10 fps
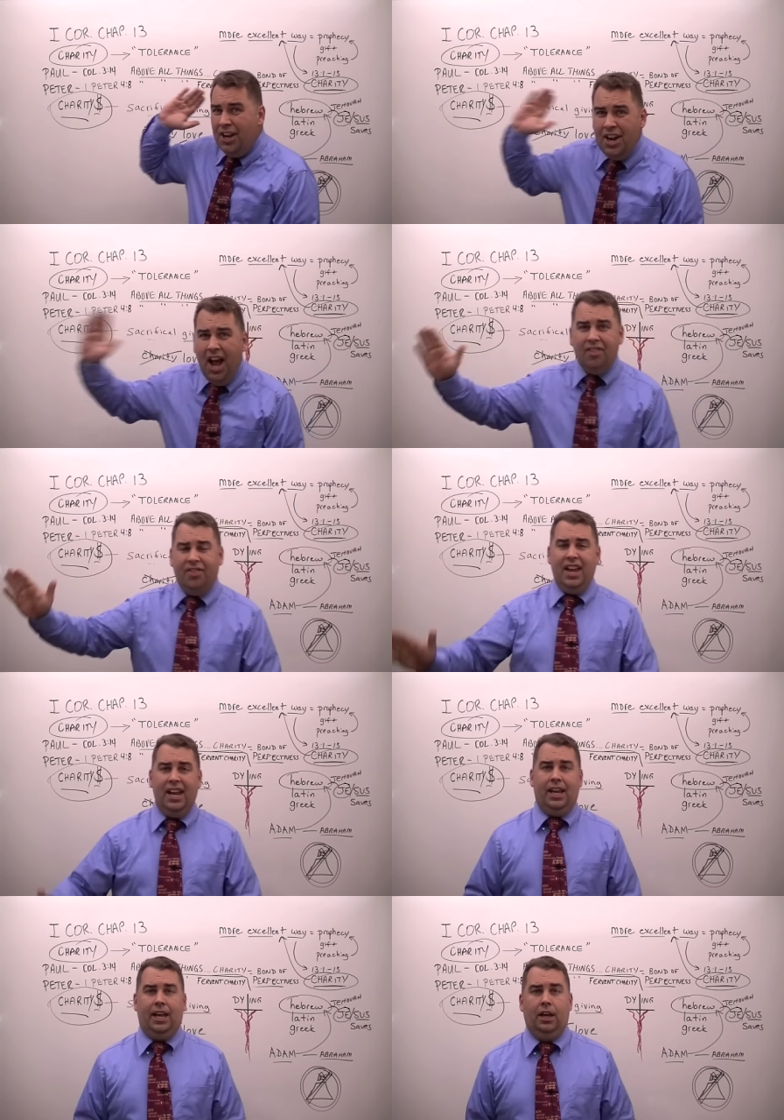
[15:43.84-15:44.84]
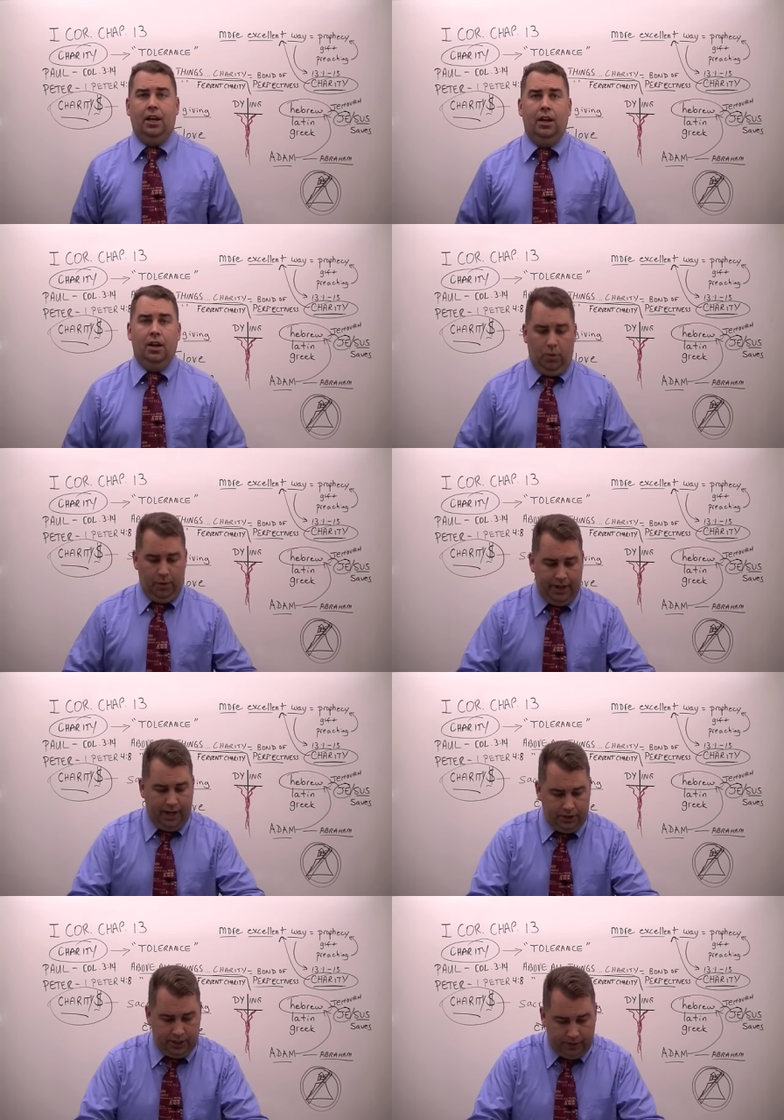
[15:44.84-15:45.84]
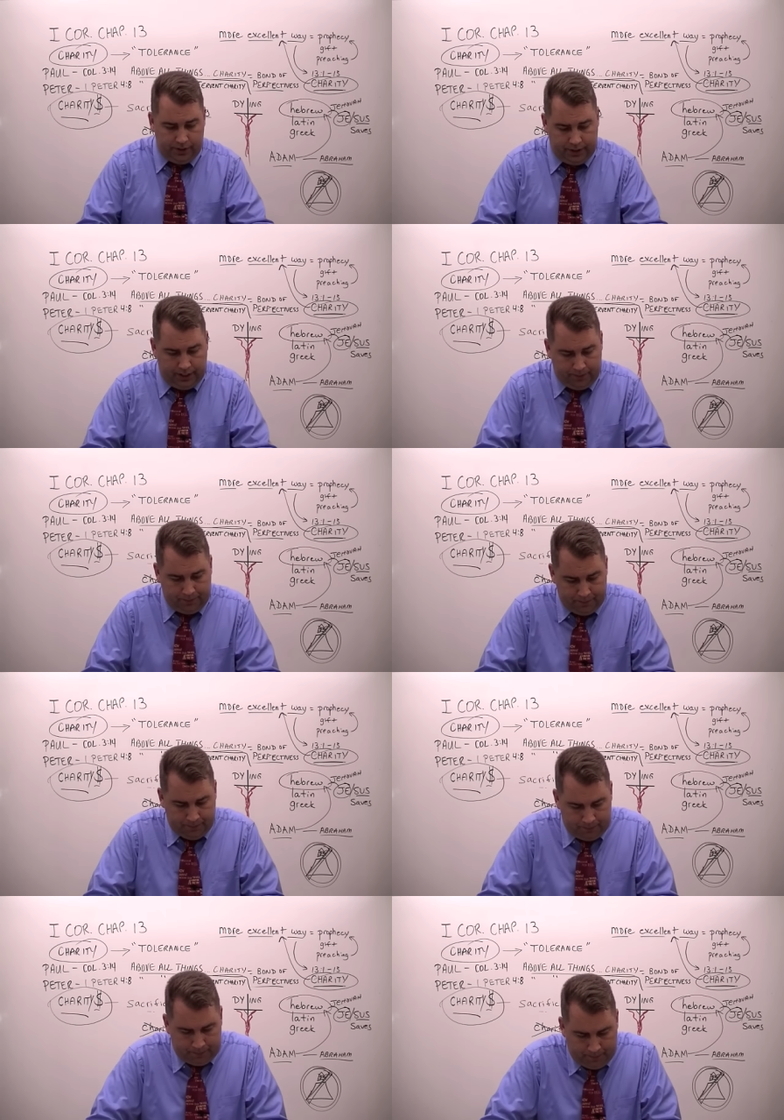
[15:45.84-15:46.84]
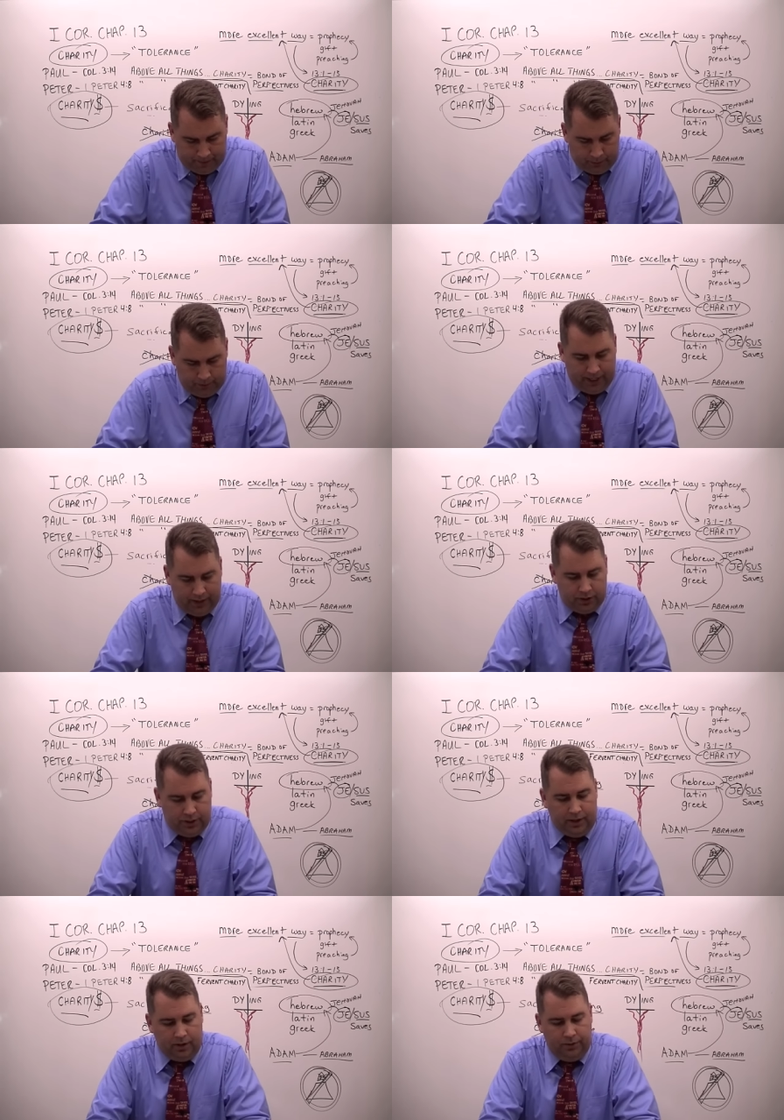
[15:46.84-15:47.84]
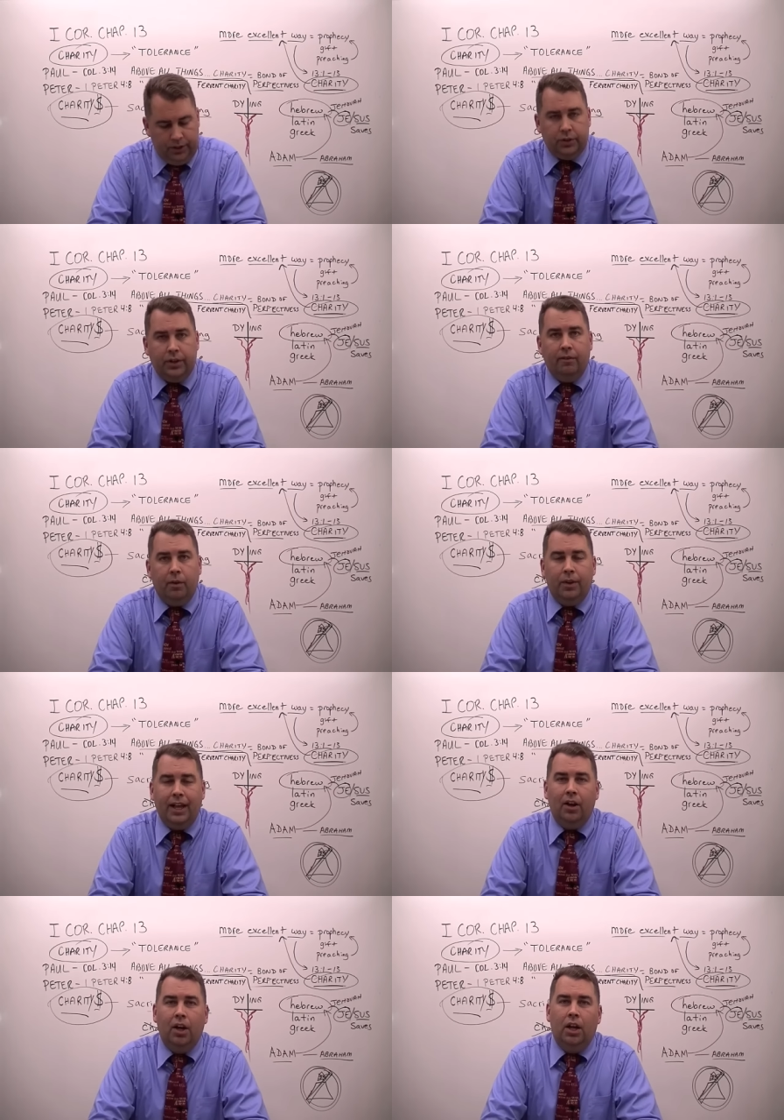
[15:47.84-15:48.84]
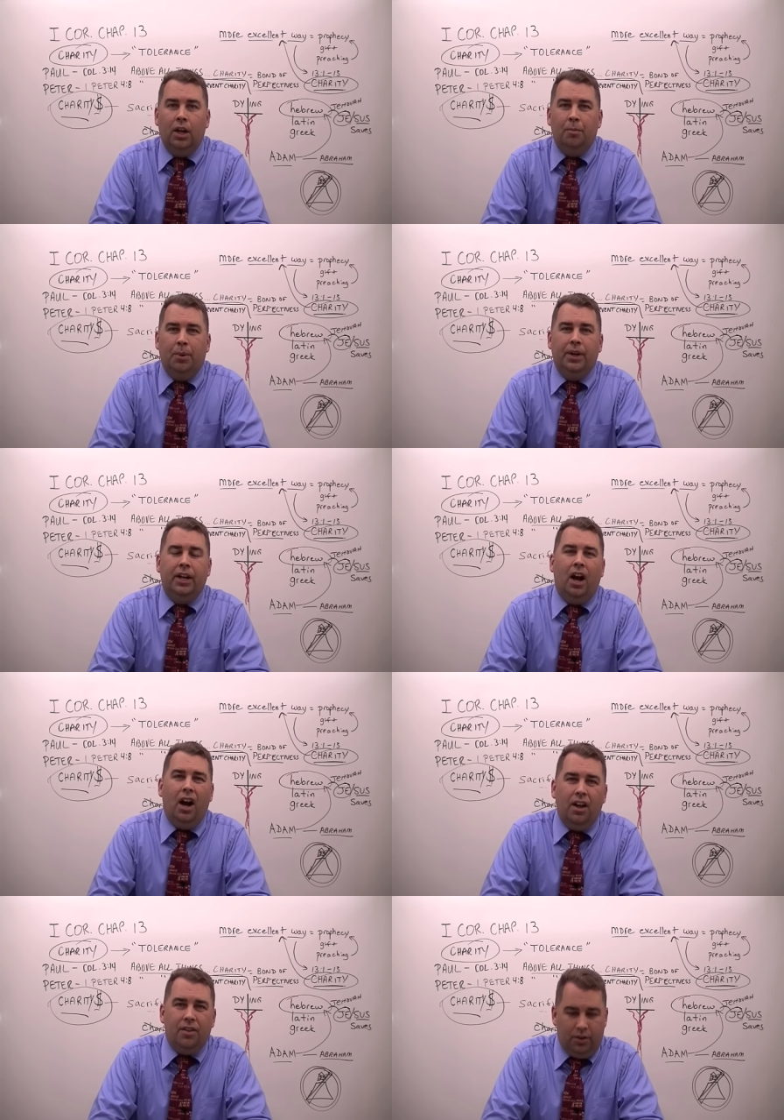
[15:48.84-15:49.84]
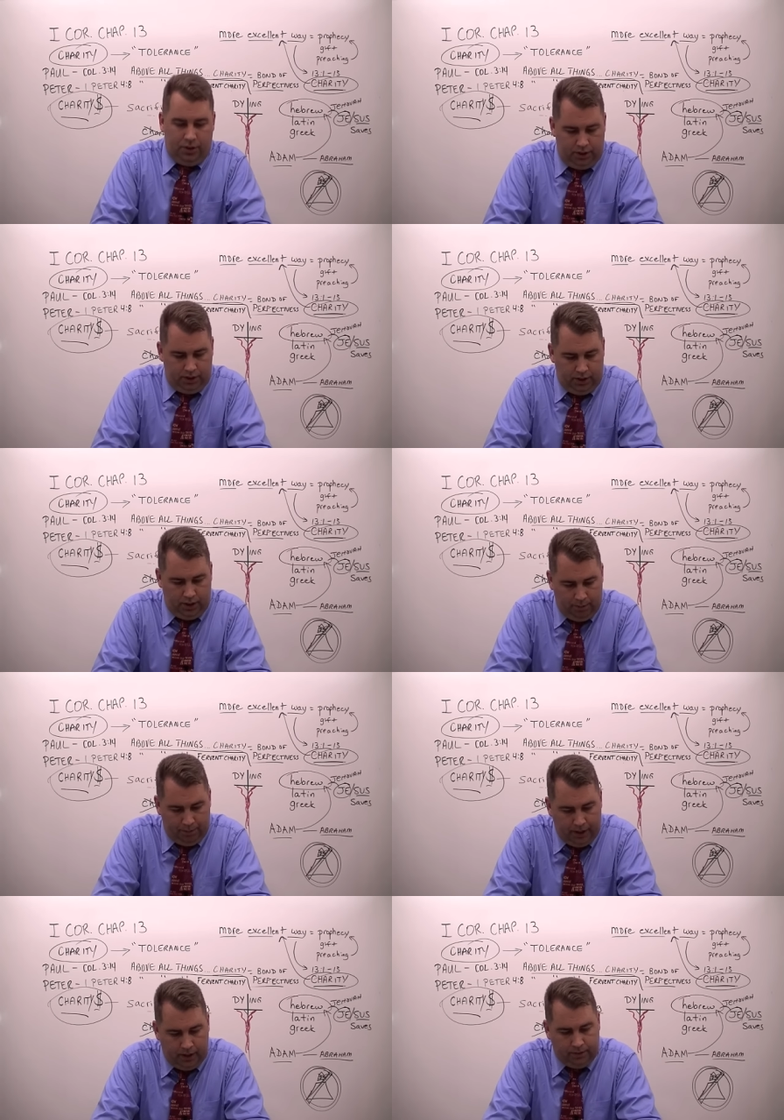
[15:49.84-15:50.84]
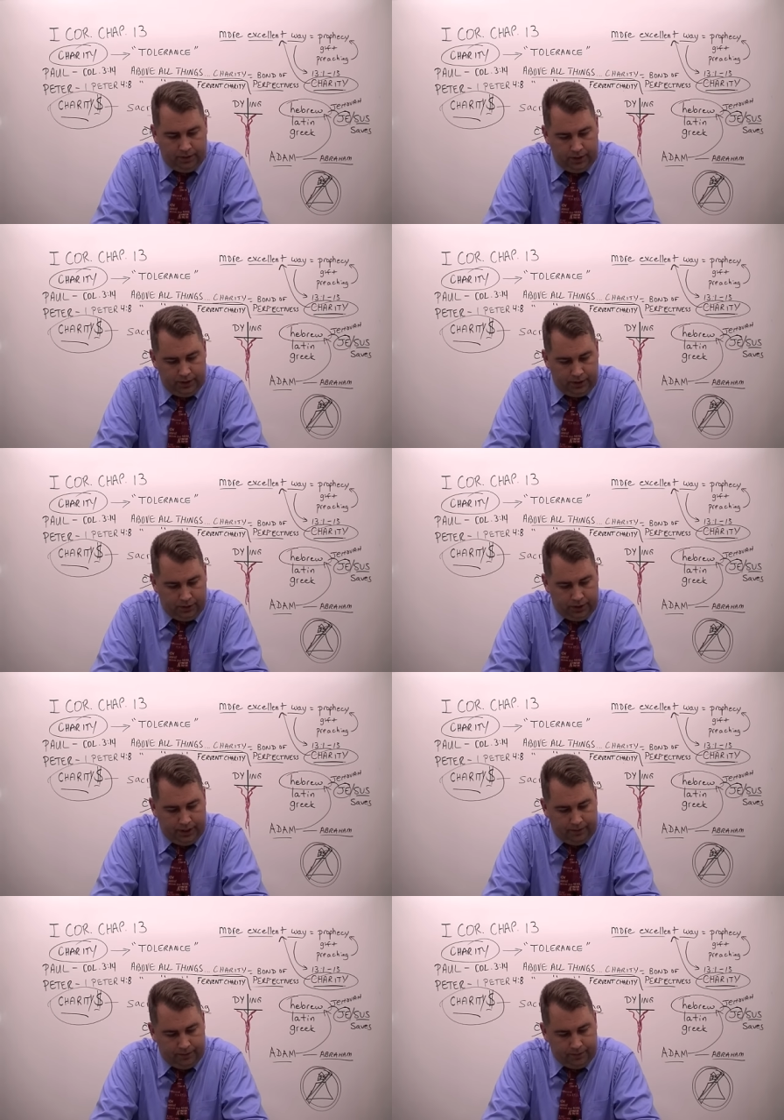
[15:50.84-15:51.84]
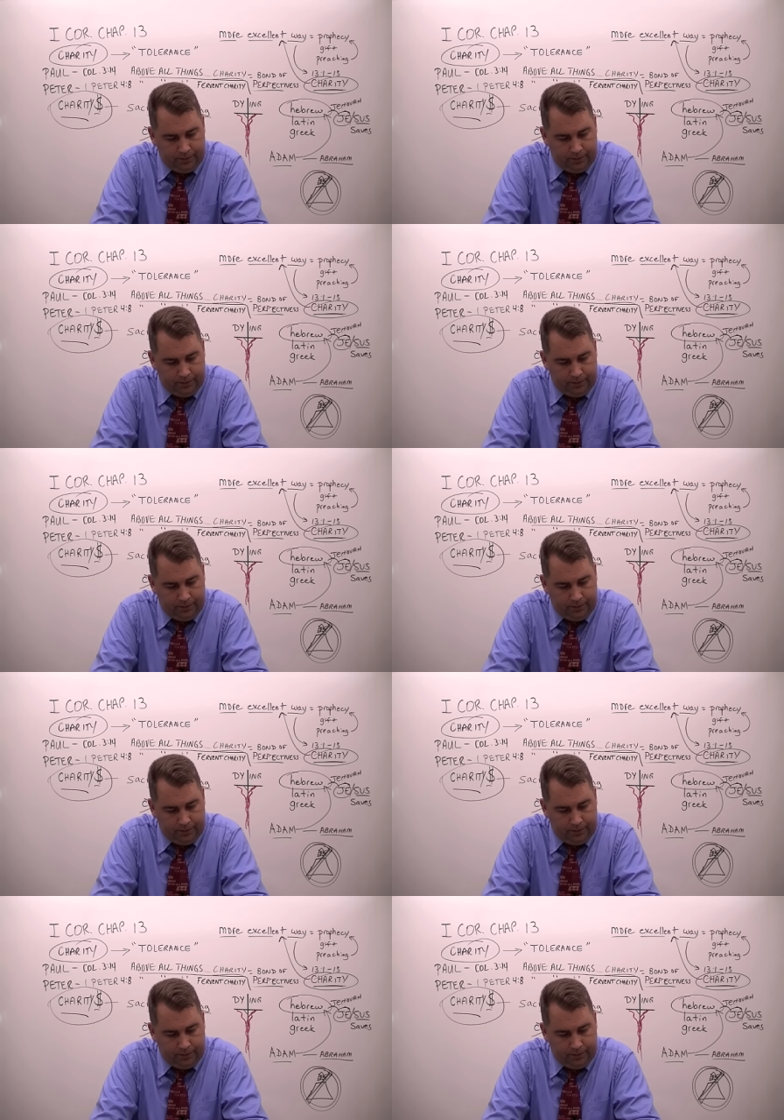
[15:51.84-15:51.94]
nothing without charity, without sacrificial giving, without putting others above yourself.